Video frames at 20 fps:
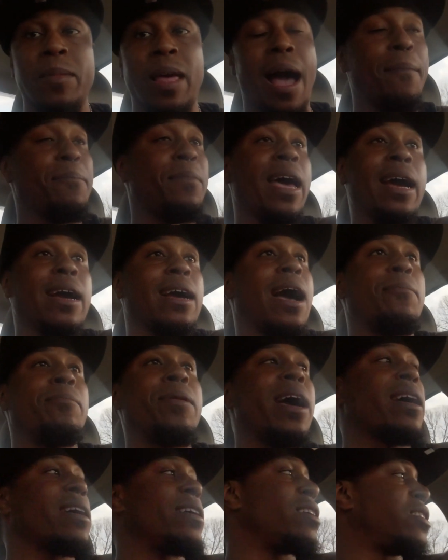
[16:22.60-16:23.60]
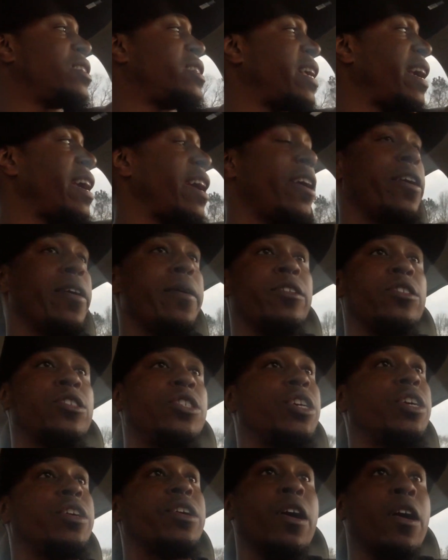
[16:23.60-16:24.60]
I'm not gonna sit here and
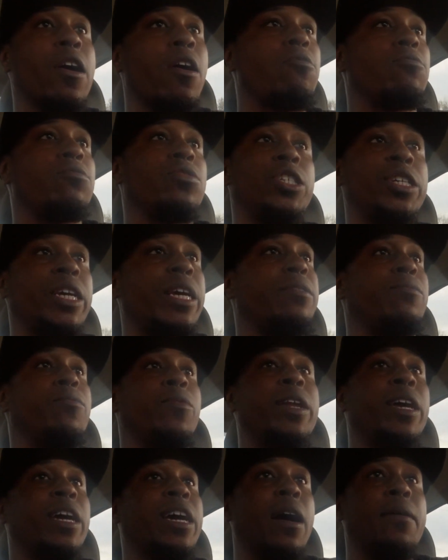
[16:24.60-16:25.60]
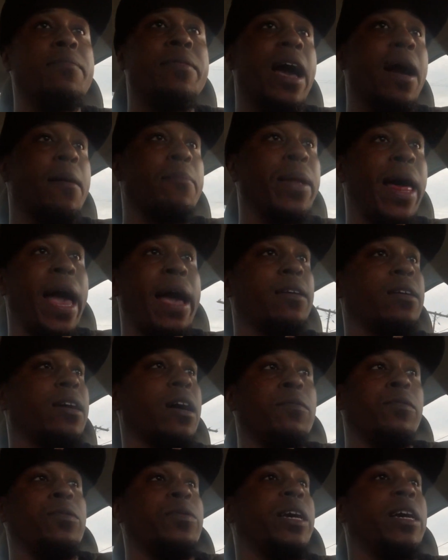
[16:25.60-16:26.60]
sugarcoat shit when it come
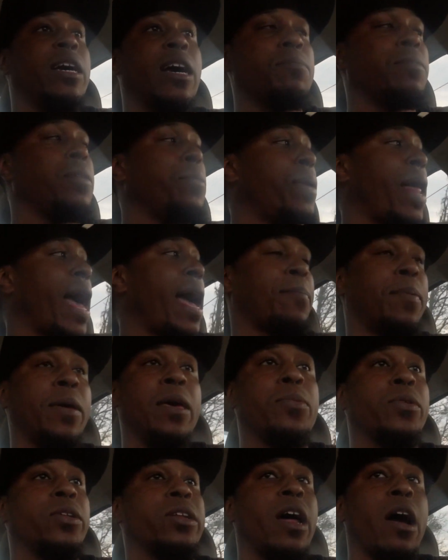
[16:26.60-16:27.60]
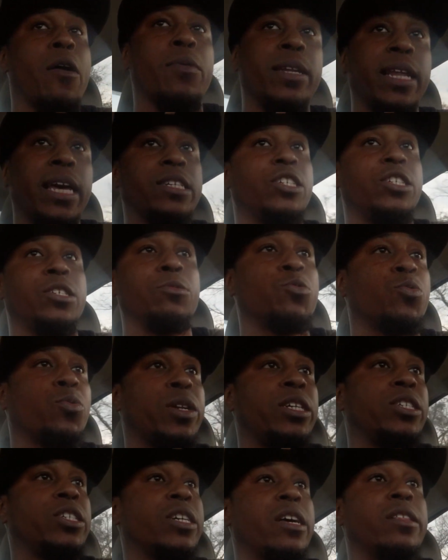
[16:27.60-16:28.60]
to black people and our relationships
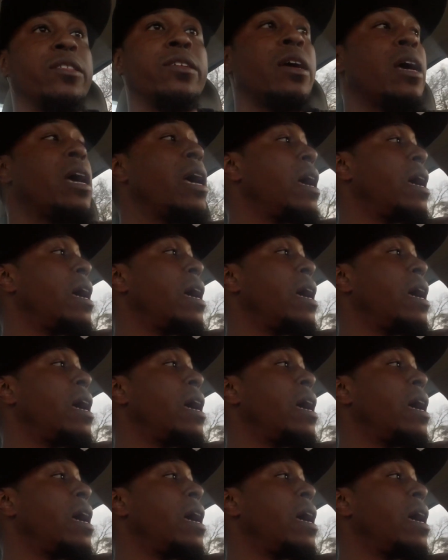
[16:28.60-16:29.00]
with each other.